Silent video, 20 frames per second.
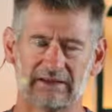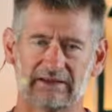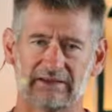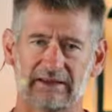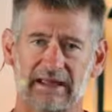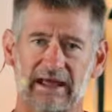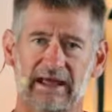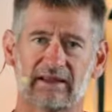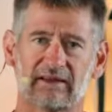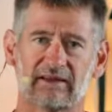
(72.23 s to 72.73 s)

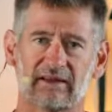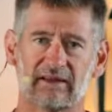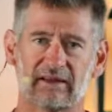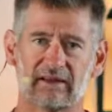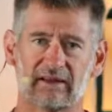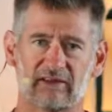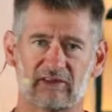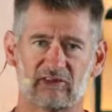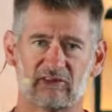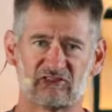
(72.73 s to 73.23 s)
that
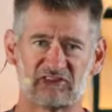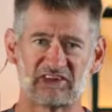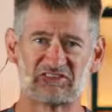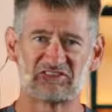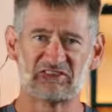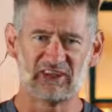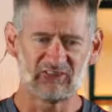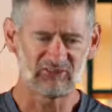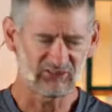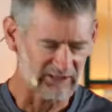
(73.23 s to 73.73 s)

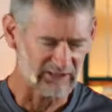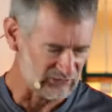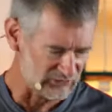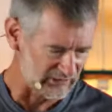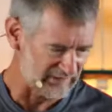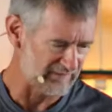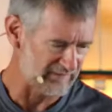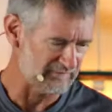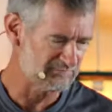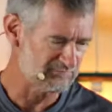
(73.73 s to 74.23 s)

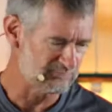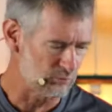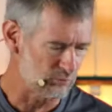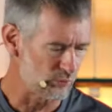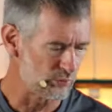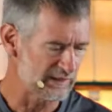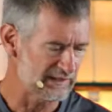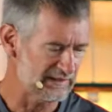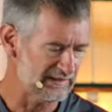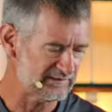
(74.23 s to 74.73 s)
statistically, that
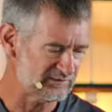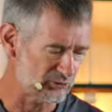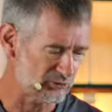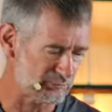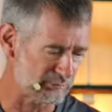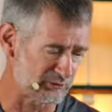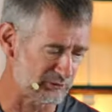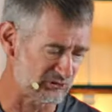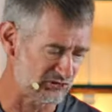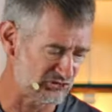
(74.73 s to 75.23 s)
40 to
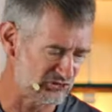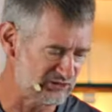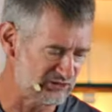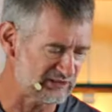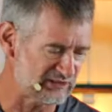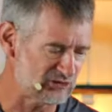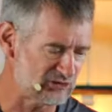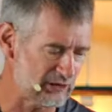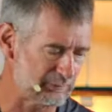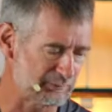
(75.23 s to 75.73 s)

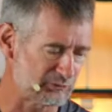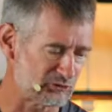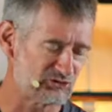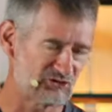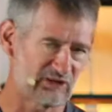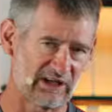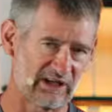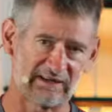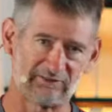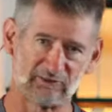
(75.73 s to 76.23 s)

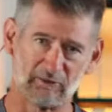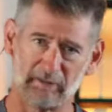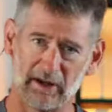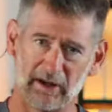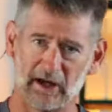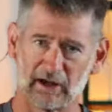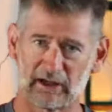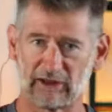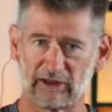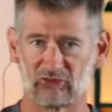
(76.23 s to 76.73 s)
60% of
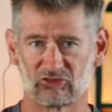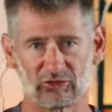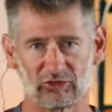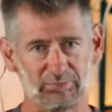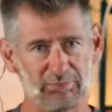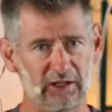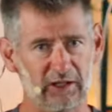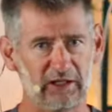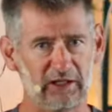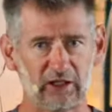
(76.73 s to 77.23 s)
Americans,
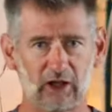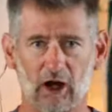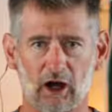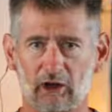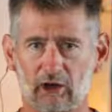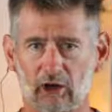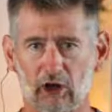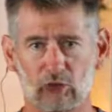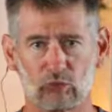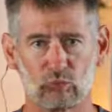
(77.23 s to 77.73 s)
depending
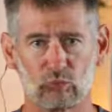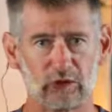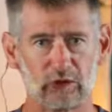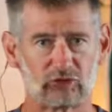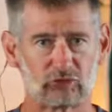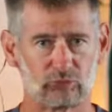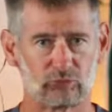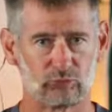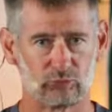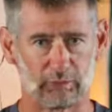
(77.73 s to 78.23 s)
on
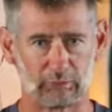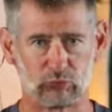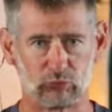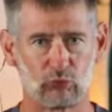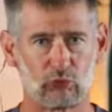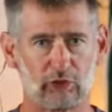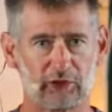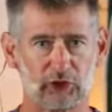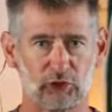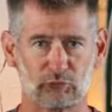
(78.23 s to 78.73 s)
which
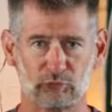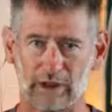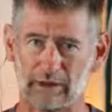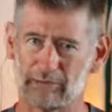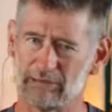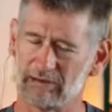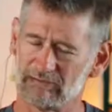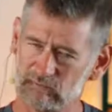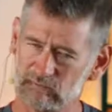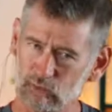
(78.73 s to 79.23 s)
report you
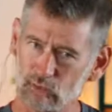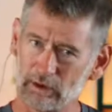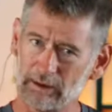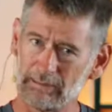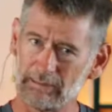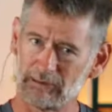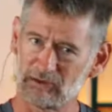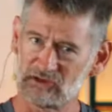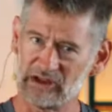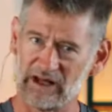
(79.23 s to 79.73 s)
read, but
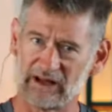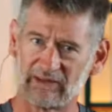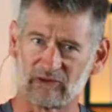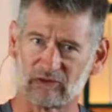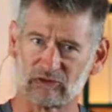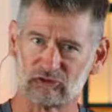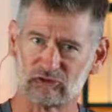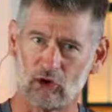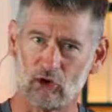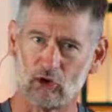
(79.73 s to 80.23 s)
40% at
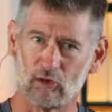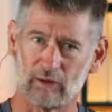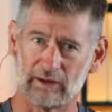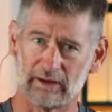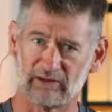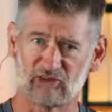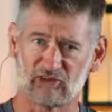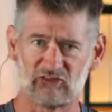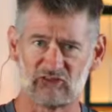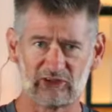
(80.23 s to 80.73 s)
the low
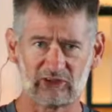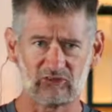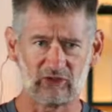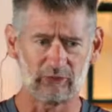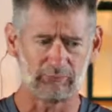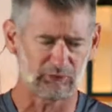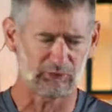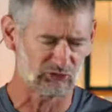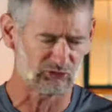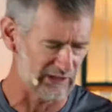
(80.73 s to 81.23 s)
end,
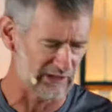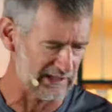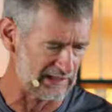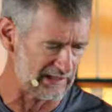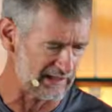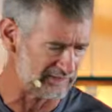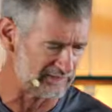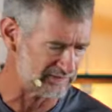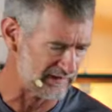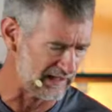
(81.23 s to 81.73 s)

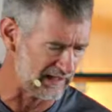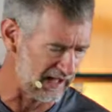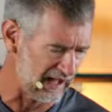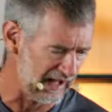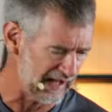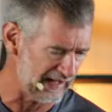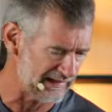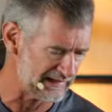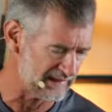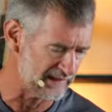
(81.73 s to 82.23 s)
60% at the
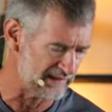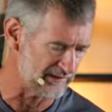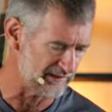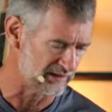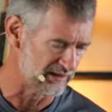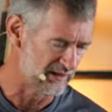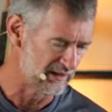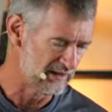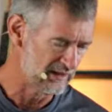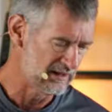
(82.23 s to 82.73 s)
high end,
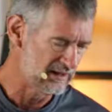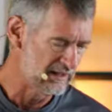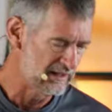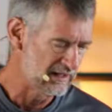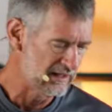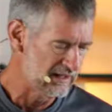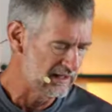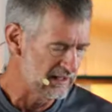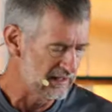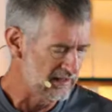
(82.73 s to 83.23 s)

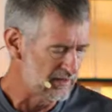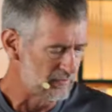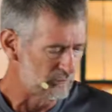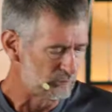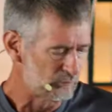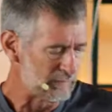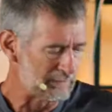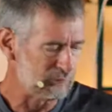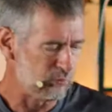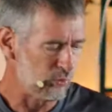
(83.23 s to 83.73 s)

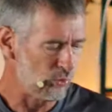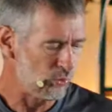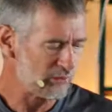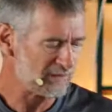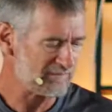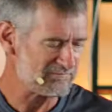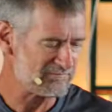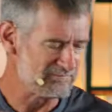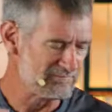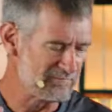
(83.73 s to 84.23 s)

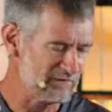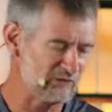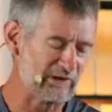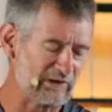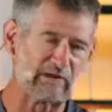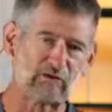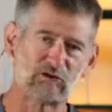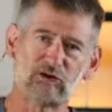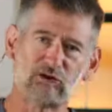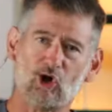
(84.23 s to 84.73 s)
report
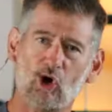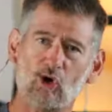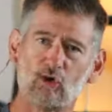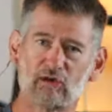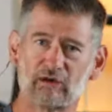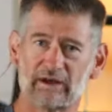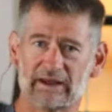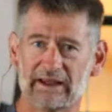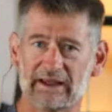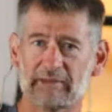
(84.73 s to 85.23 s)
feeling
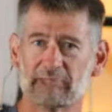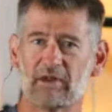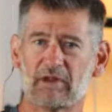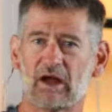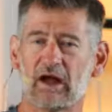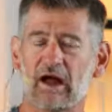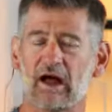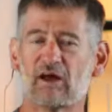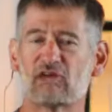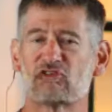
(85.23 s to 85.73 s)
lonely
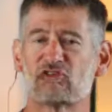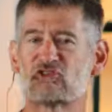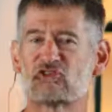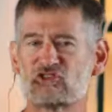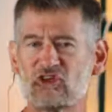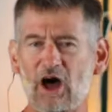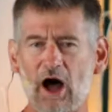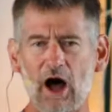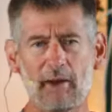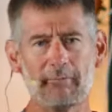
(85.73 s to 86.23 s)

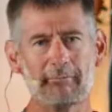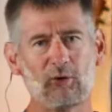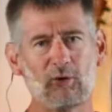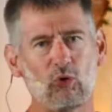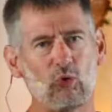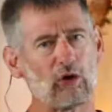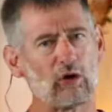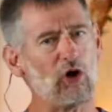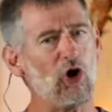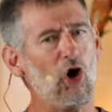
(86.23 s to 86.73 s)

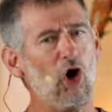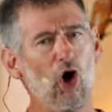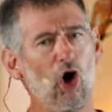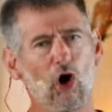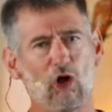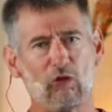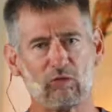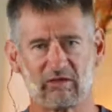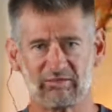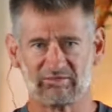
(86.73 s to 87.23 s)
some or
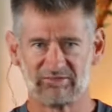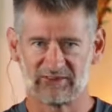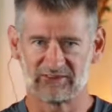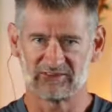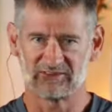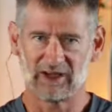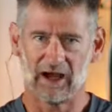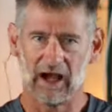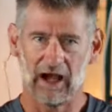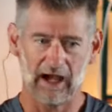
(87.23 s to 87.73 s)
all of the
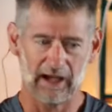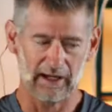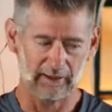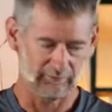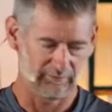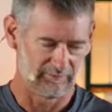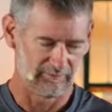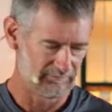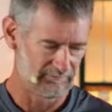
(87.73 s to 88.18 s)
time.